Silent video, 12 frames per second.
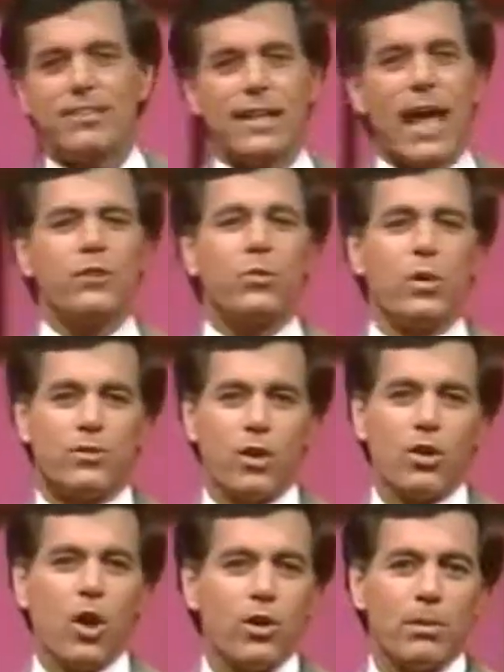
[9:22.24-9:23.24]
the last one, so
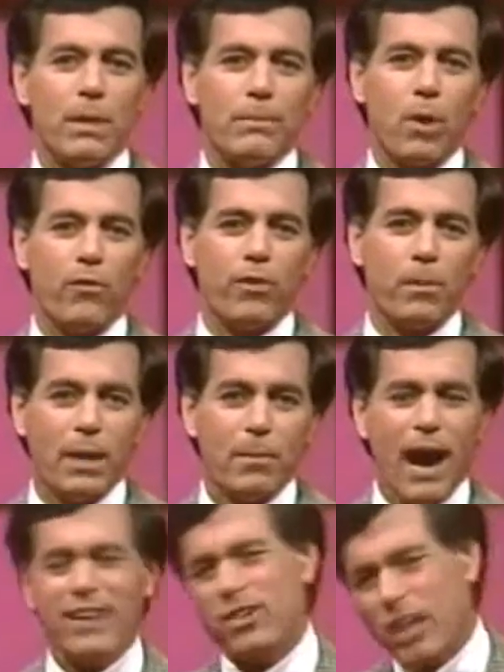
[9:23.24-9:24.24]
we're going to Big Boy for big
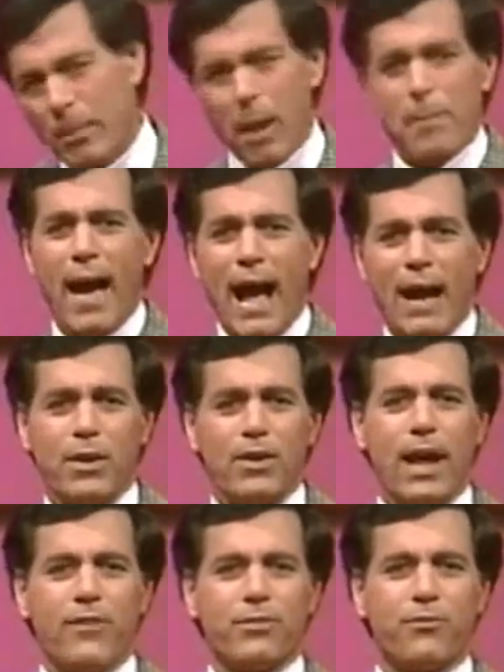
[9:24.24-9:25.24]
Box. Come on back, we're going
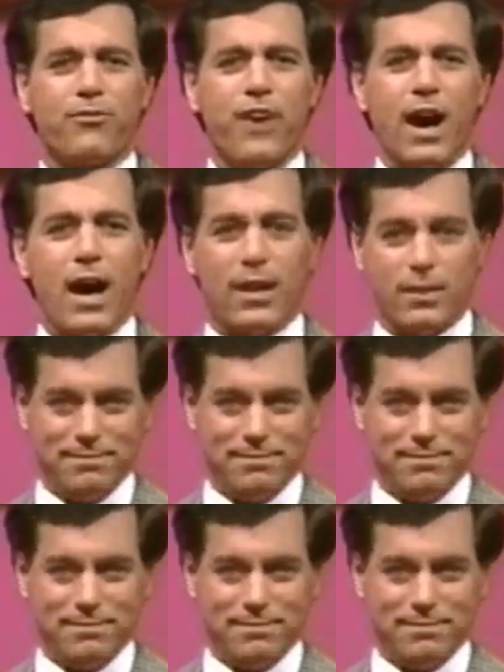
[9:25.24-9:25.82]
to have fun.